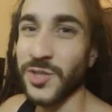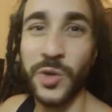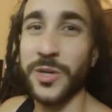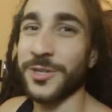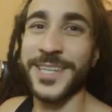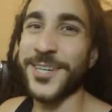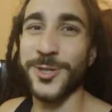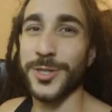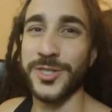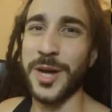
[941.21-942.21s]
So your
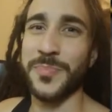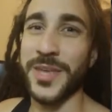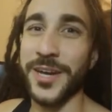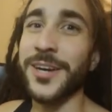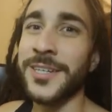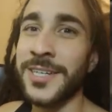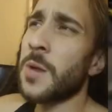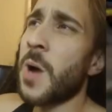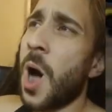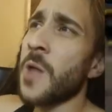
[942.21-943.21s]
leader's just up there.
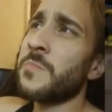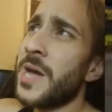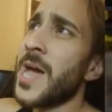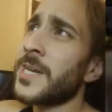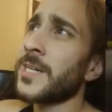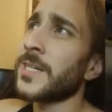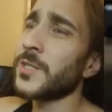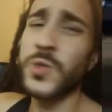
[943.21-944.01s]
Come on, men!